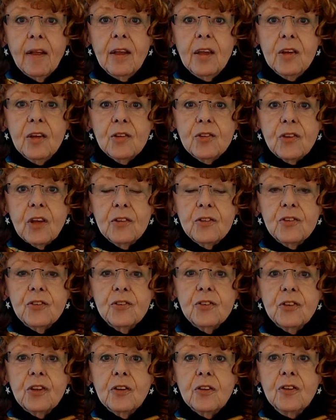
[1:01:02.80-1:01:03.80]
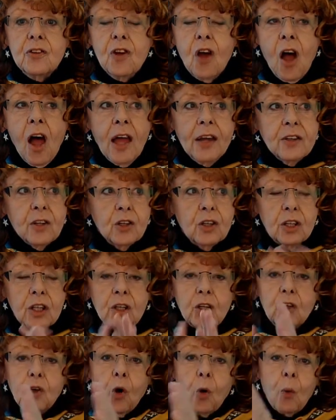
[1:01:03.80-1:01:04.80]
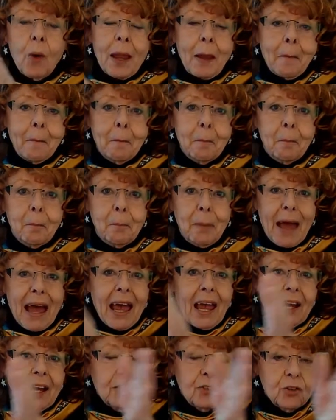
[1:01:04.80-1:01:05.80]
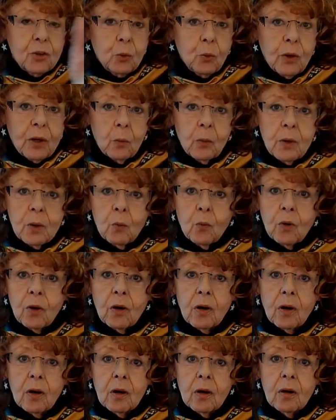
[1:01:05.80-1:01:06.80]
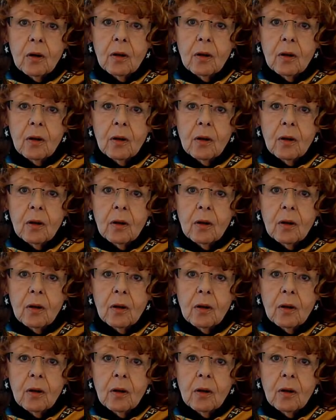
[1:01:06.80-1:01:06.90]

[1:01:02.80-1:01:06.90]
is us not going back to where we were,